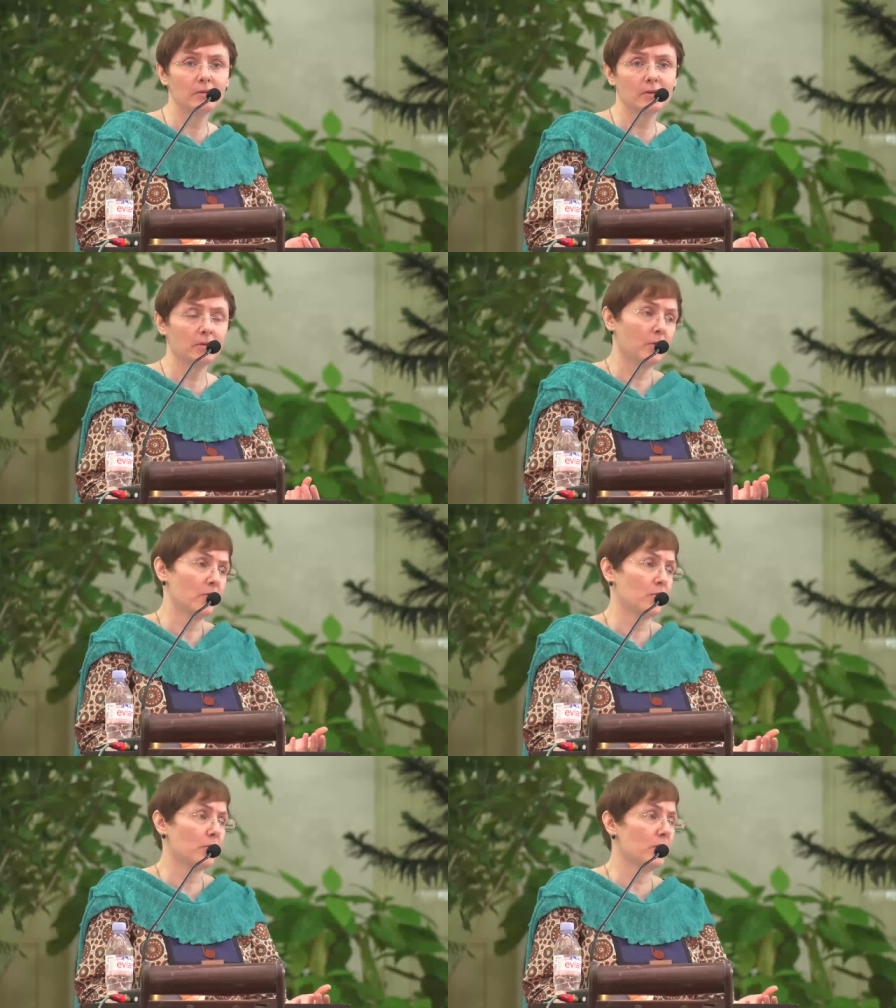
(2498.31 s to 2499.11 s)
of
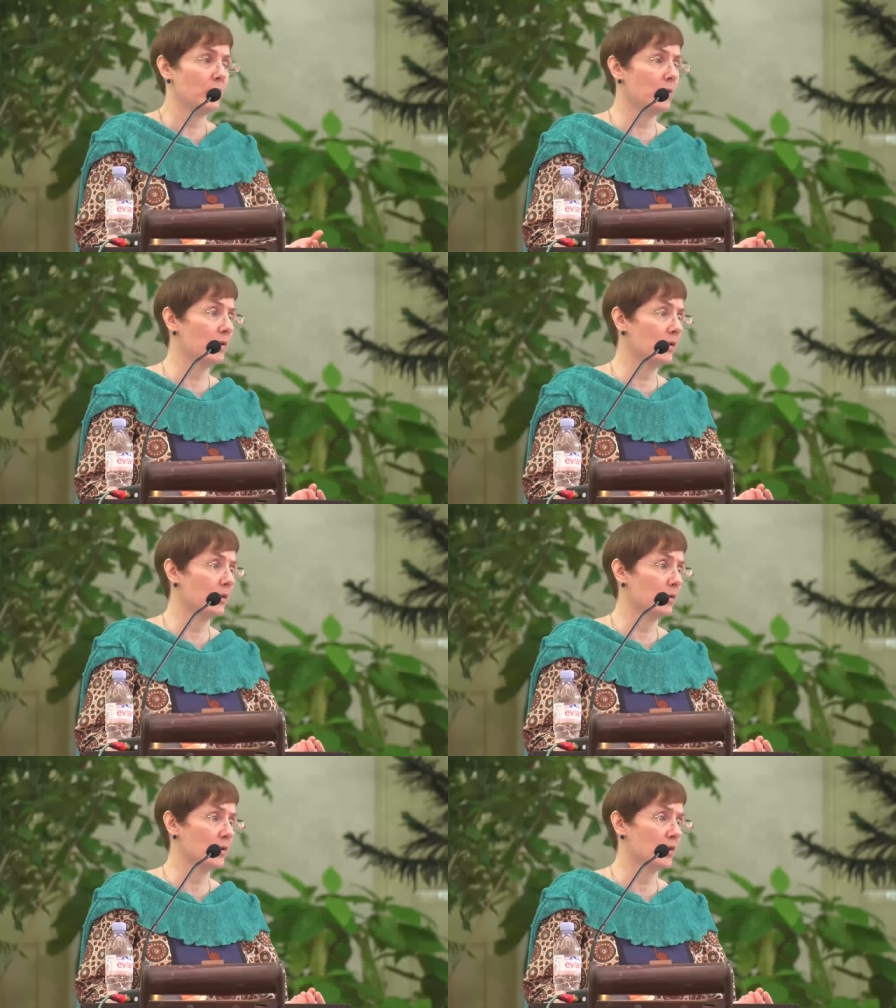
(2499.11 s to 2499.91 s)
course we no longer
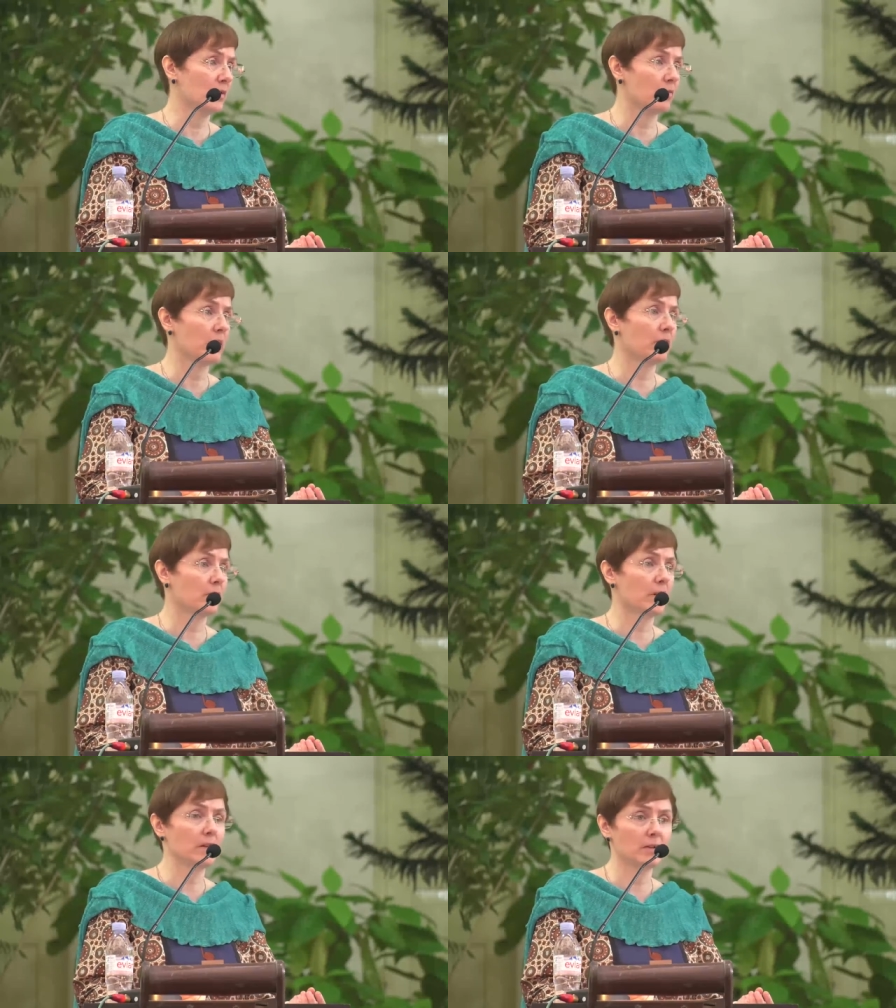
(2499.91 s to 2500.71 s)
cause suffering for
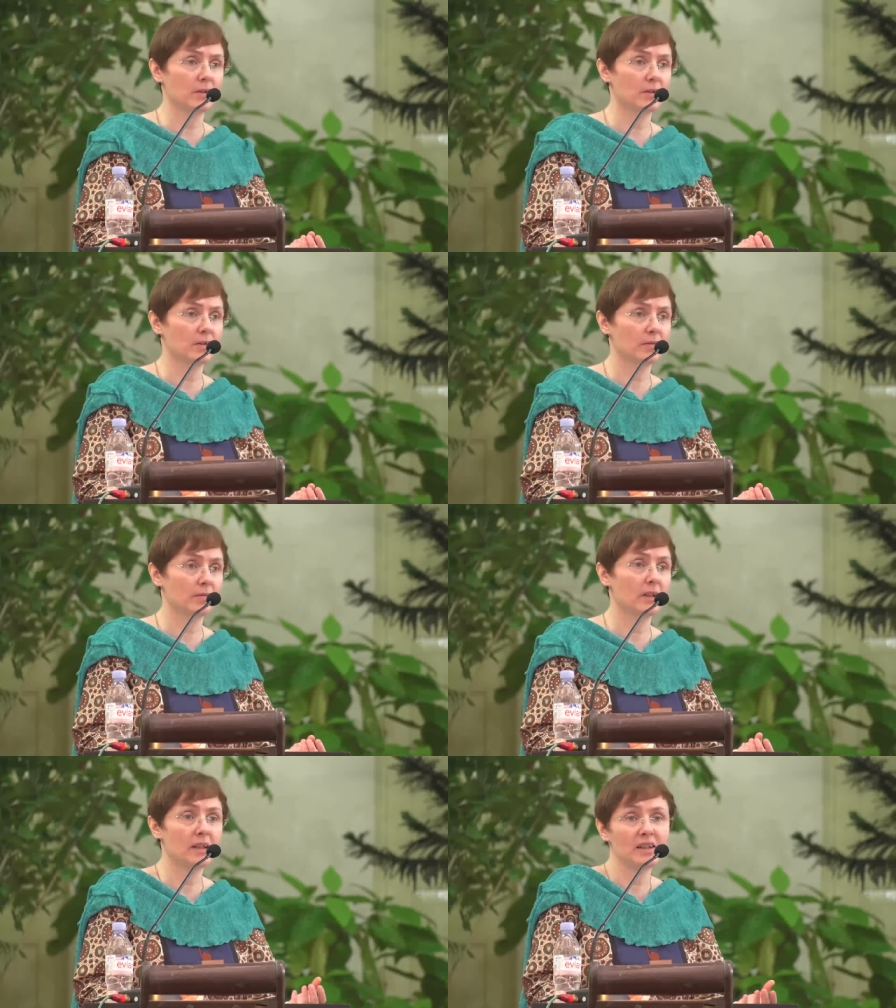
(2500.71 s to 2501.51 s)
others,
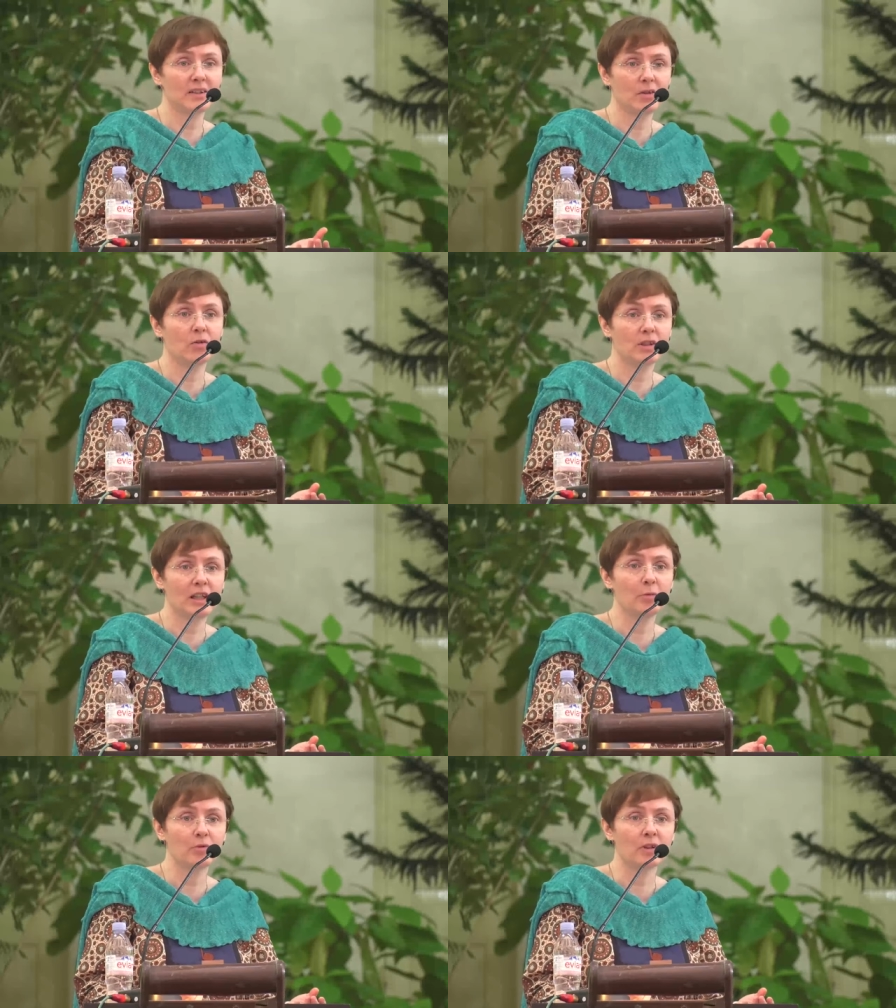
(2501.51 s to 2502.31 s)
at least not
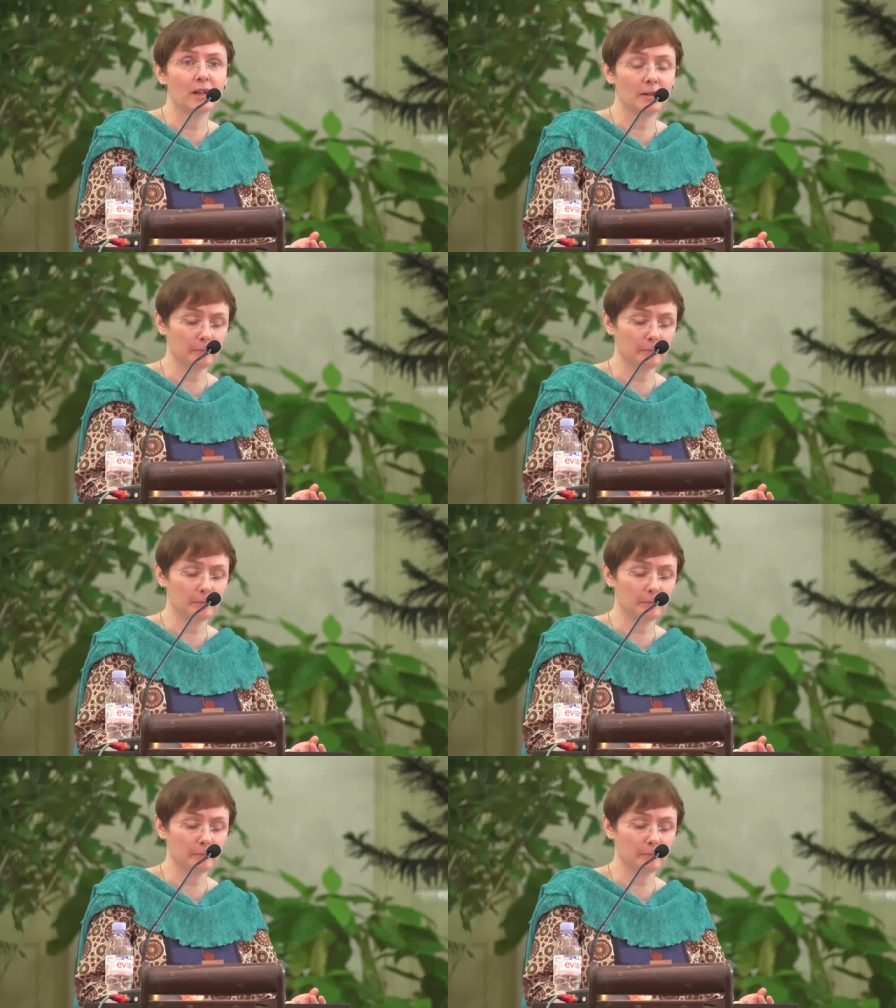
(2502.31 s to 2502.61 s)
deliberately.